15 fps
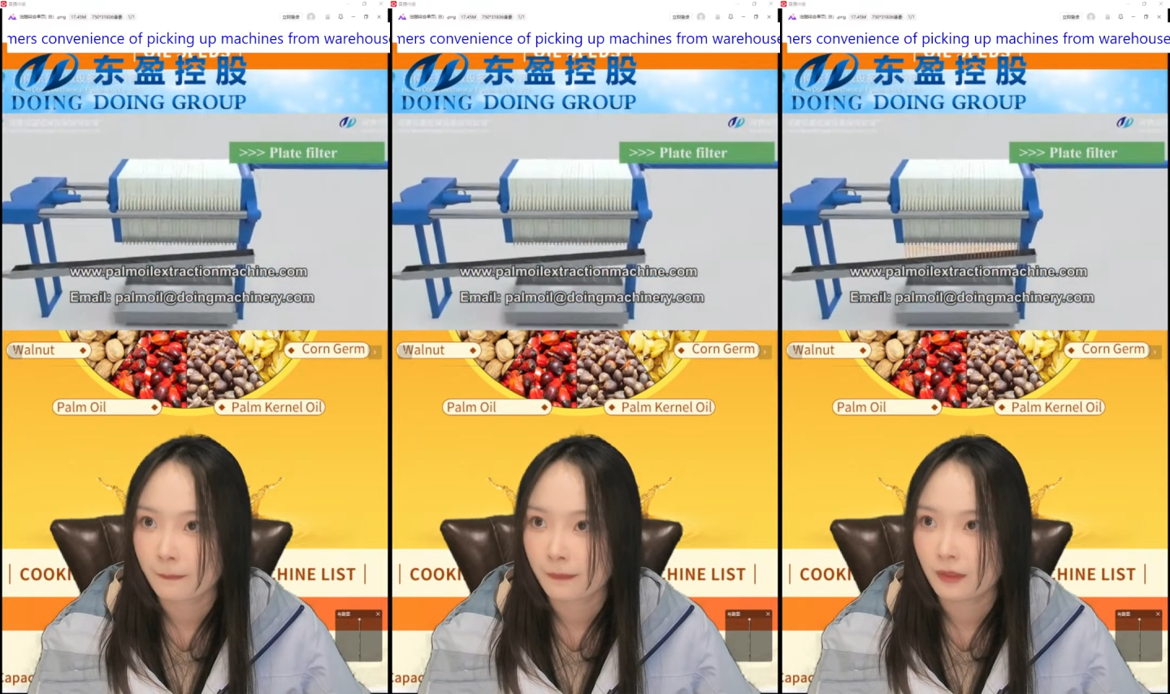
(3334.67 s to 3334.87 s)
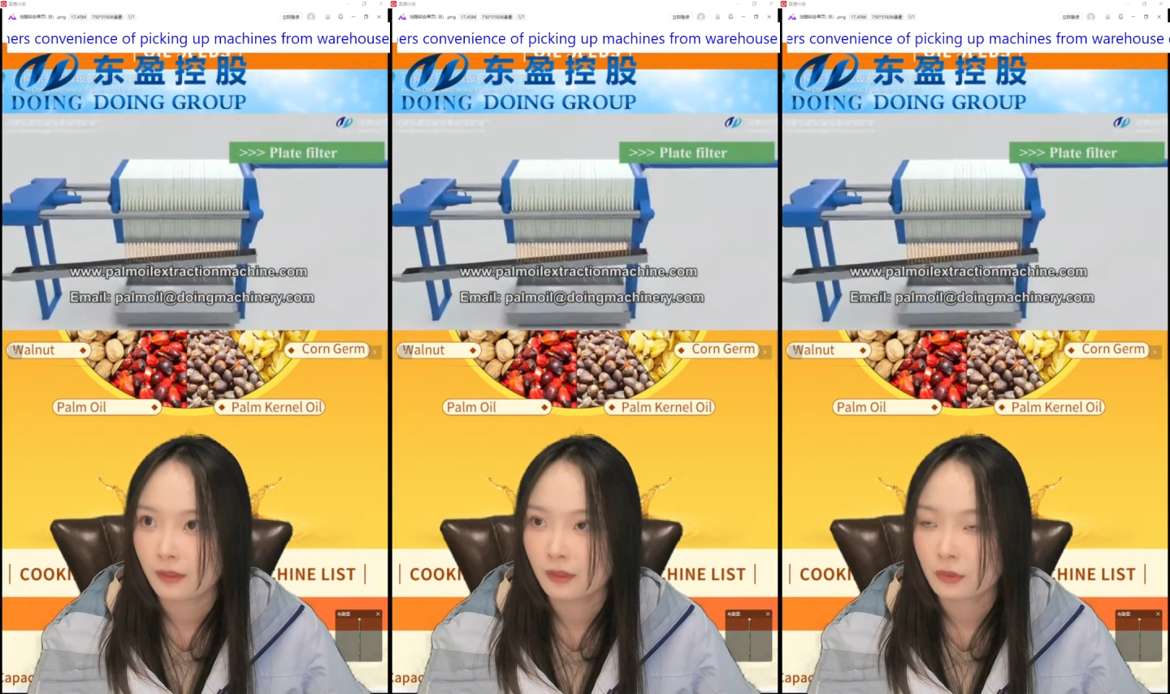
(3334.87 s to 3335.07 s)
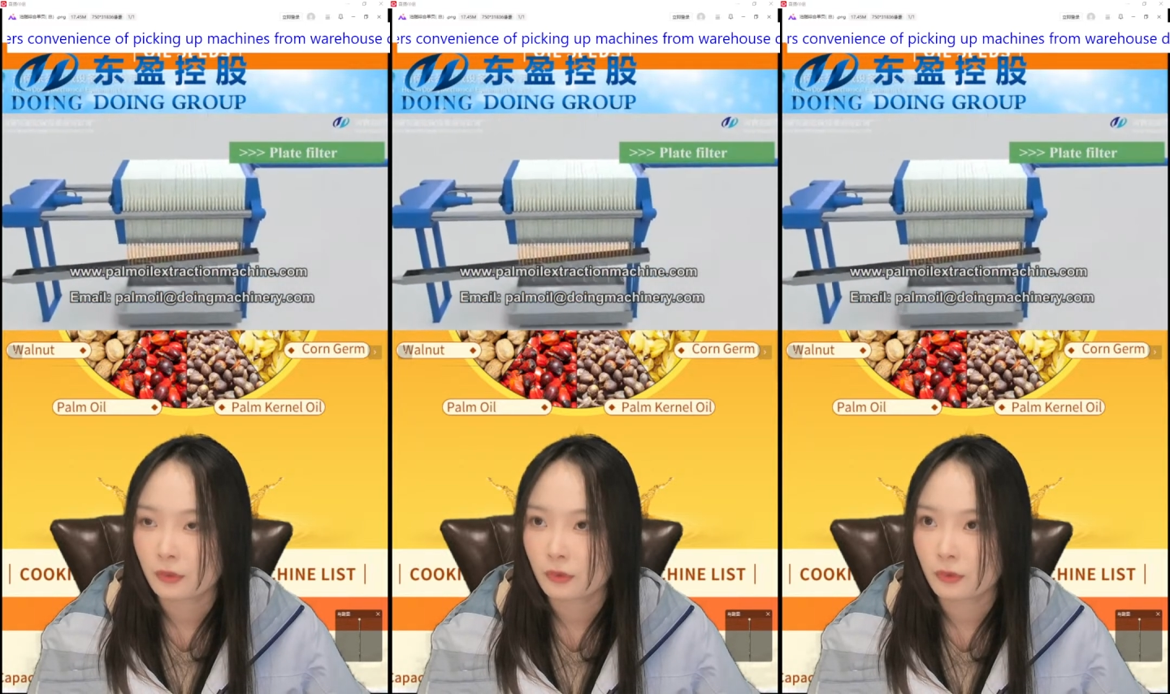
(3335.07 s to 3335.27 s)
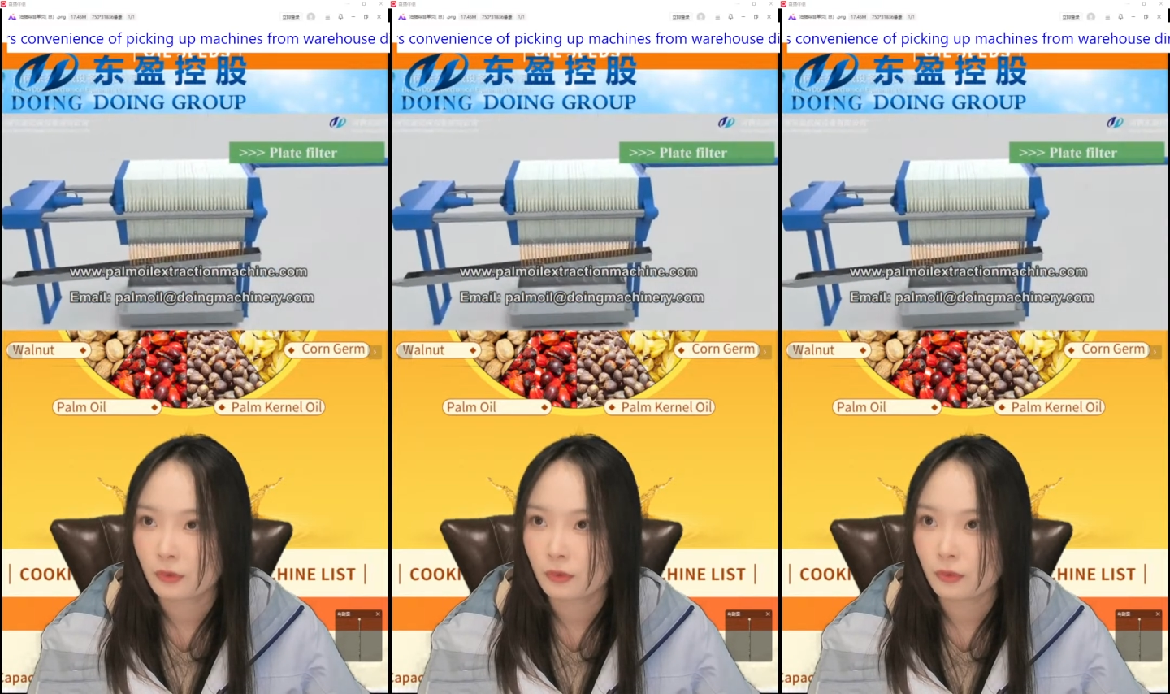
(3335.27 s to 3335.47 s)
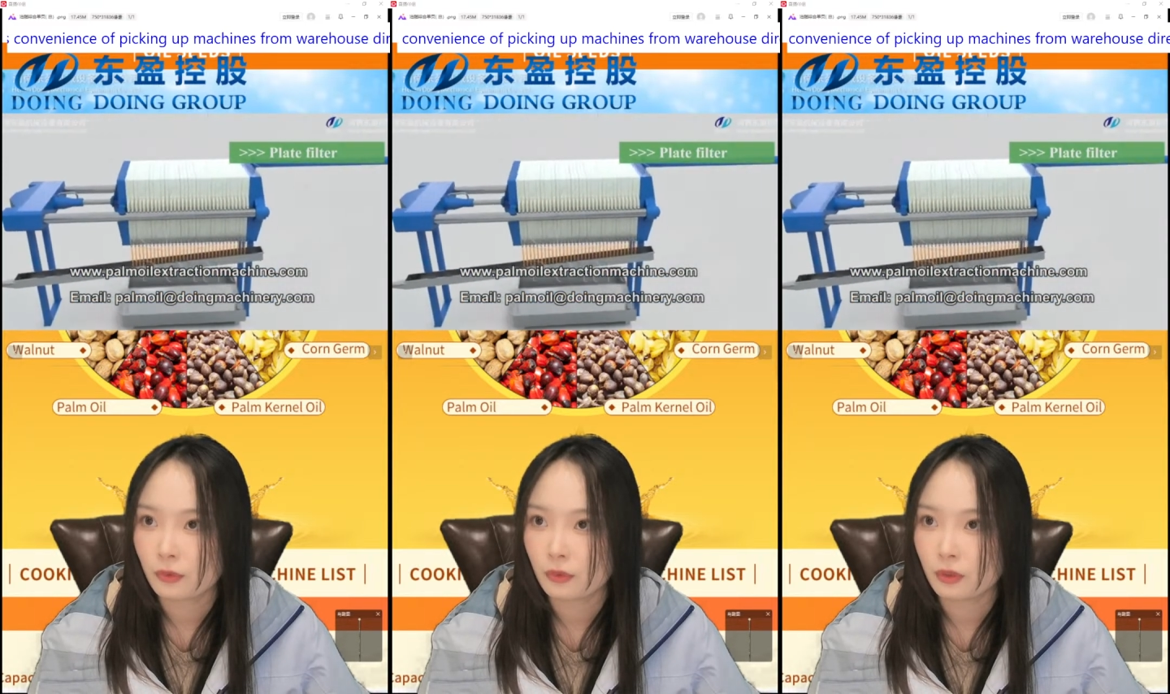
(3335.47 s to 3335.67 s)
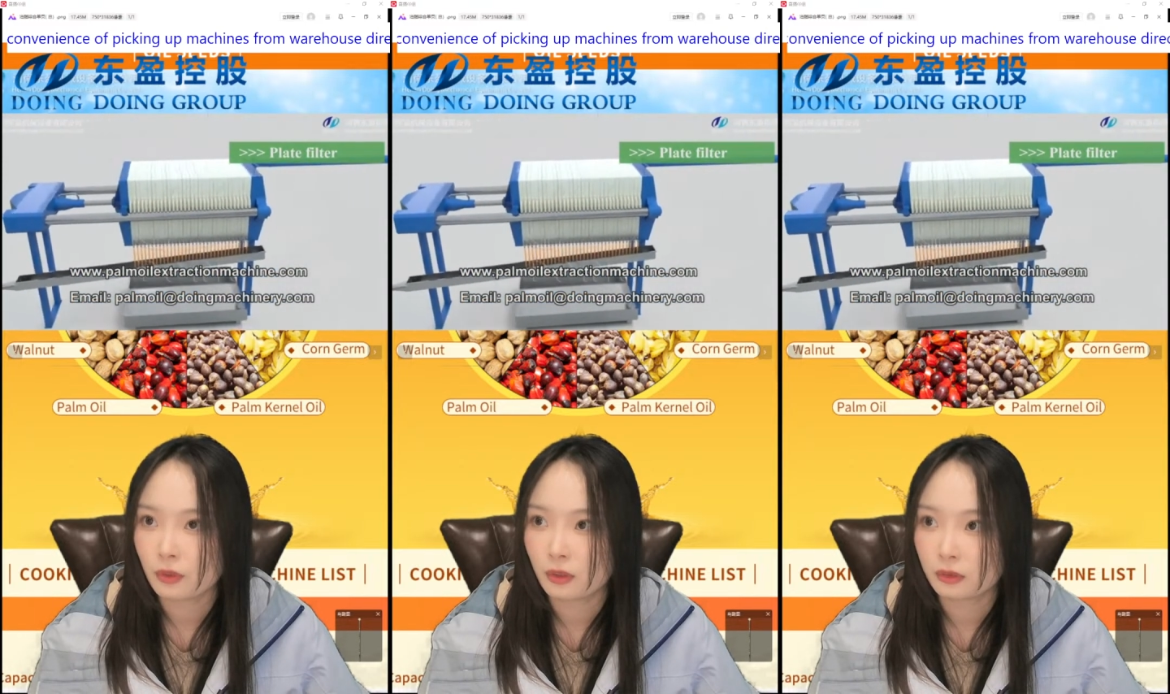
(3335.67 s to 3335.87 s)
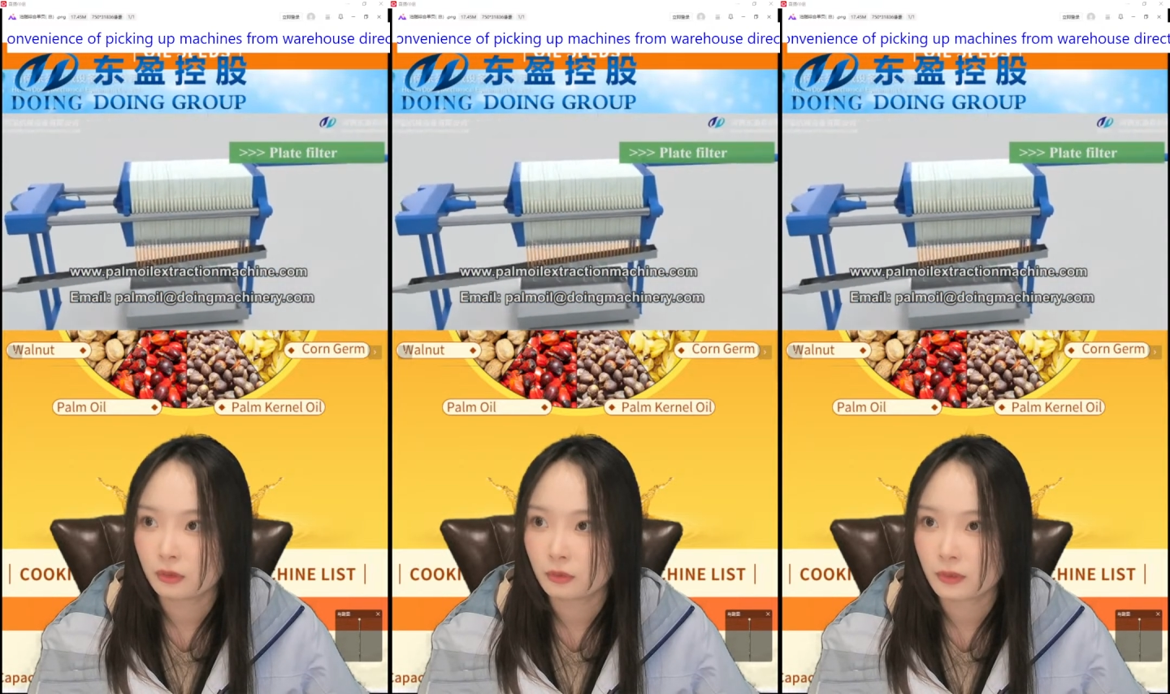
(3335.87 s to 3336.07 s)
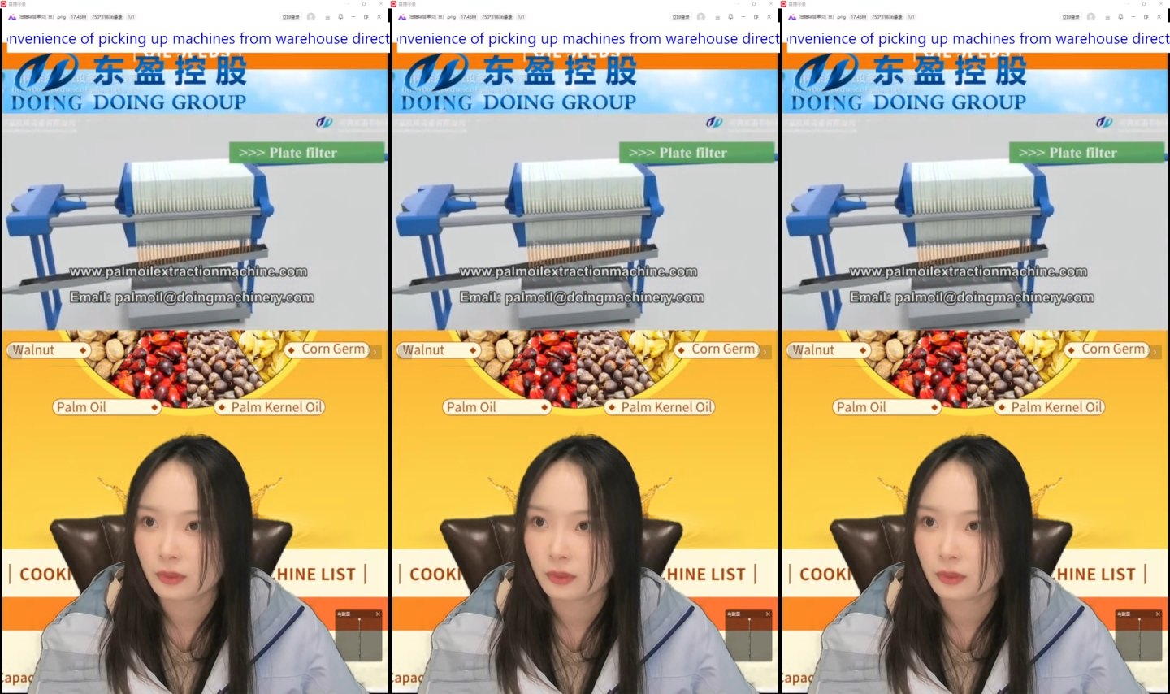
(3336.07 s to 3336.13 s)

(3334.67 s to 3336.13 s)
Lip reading: To